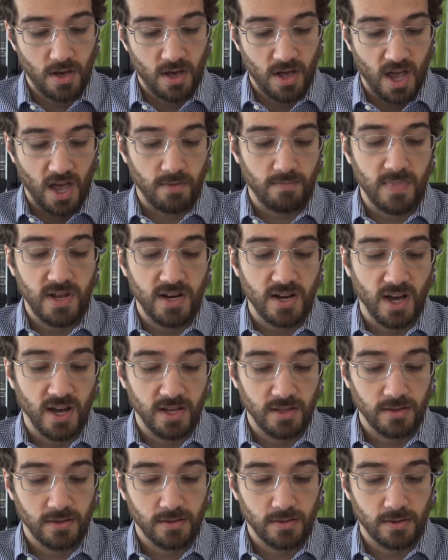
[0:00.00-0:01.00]
At
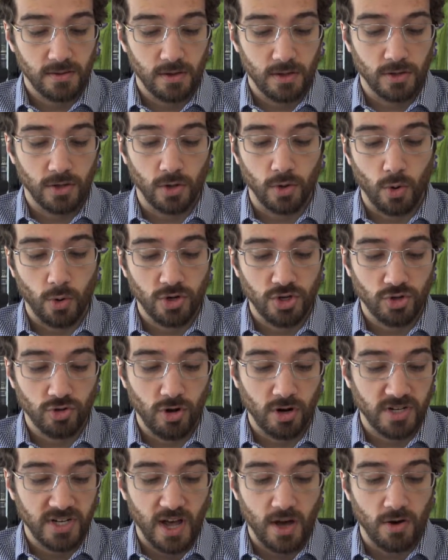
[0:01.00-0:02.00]
midnight, the Lord
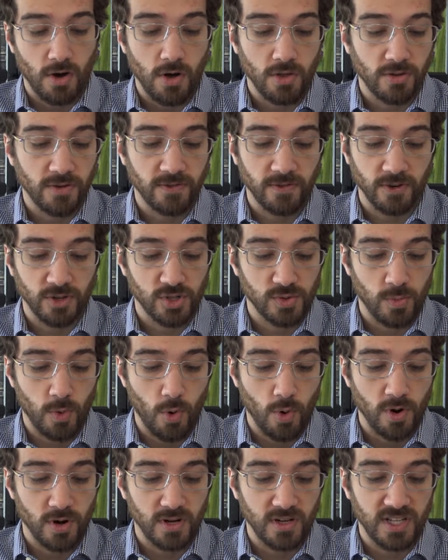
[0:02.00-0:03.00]
struck down all the
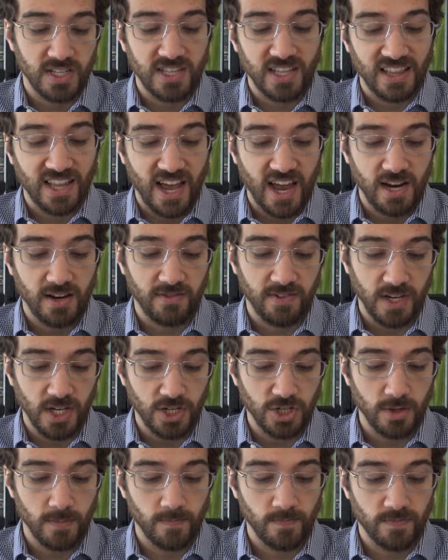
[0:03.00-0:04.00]
firstborn in the land of
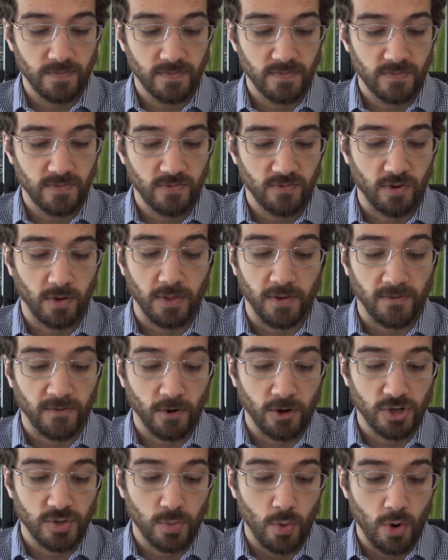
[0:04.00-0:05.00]
Egypt, from the
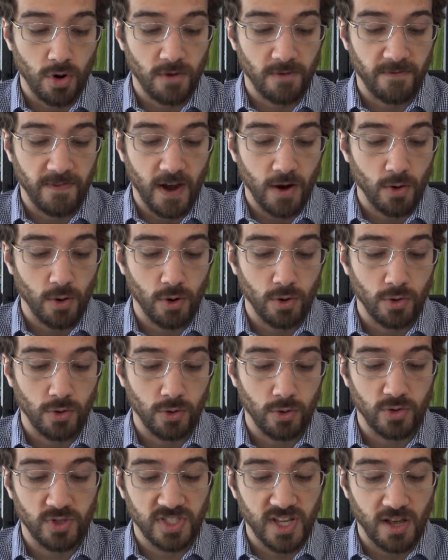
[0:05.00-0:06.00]
firstborn of Pharaoh
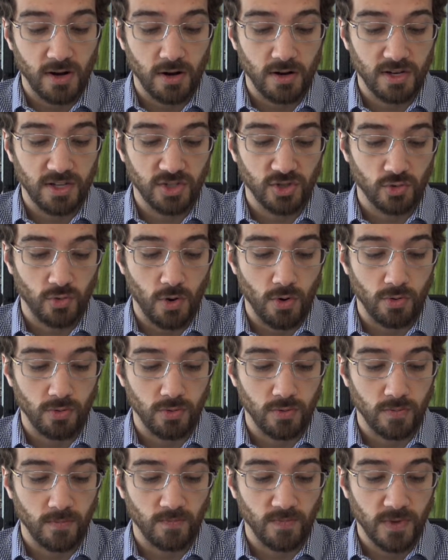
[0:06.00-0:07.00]
who sat on his
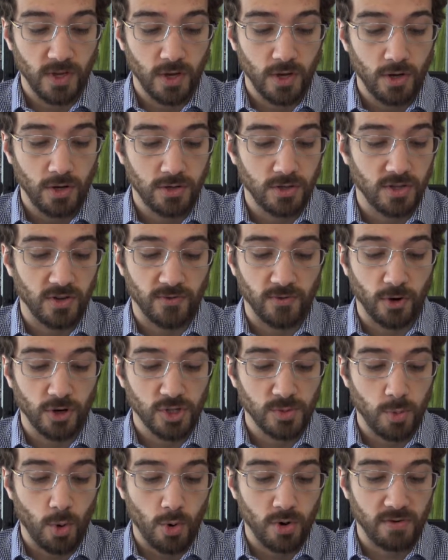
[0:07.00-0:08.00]
throne, to the
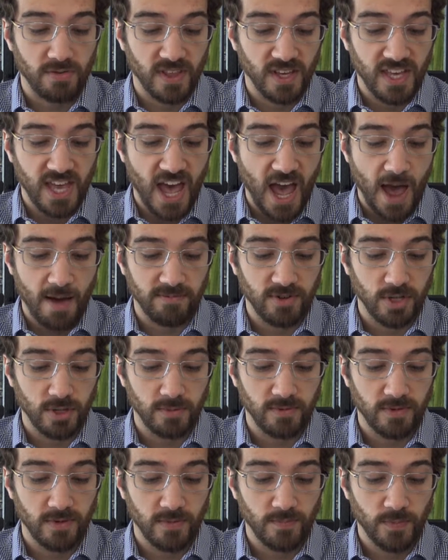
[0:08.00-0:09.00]
firstborn of the
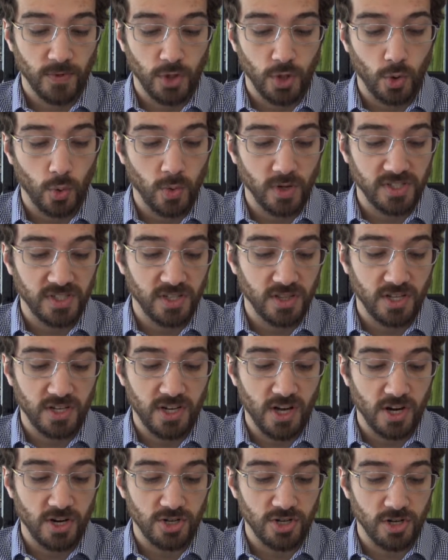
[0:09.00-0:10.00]
captive who was in the
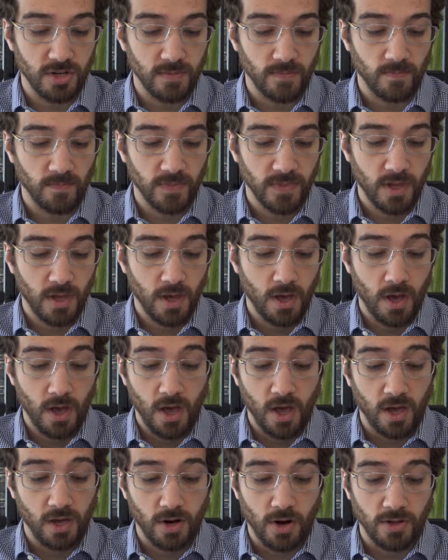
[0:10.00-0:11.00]
dungeon,
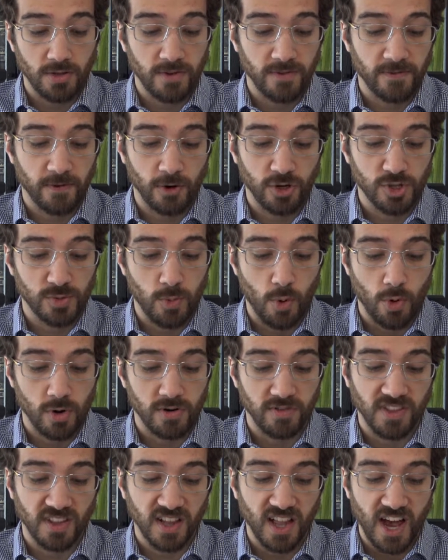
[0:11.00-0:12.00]
and all the firstborn
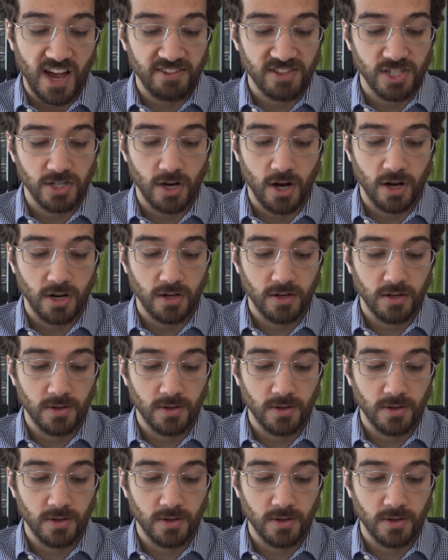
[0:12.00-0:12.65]
of the livestock.